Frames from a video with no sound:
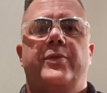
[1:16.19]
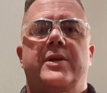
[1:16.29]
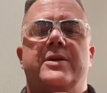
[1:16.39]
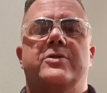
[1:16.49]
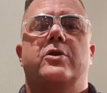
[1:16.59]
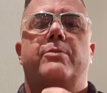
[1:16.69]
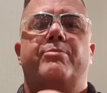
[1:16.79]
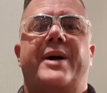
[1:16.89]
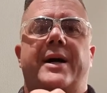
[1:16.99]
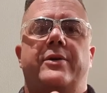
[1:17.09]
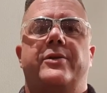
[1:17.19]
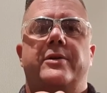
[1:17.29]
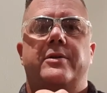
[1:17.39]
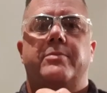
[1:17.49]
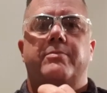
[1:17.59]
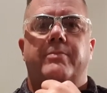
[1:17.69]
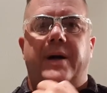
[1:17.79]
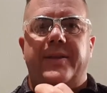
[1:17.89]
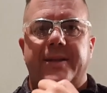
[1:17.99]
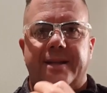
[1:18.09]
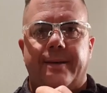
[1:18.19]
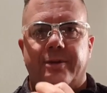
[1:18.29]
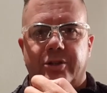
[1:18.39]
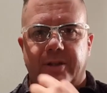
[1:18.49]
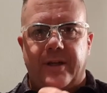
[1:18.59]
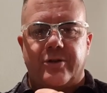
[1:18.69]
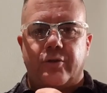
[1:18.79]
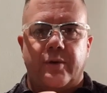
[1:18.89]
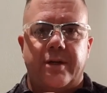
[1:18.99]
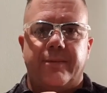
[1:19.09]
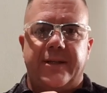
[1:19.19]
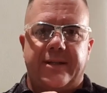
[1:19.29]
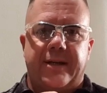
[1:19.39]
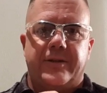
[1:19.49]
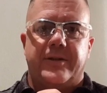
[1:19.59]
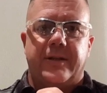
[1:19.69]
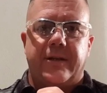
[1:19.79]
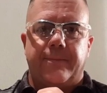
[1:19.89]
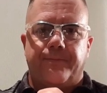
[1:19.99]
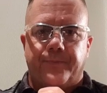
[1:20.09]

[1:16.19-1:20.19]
is compounded by the damage that has already been done to them.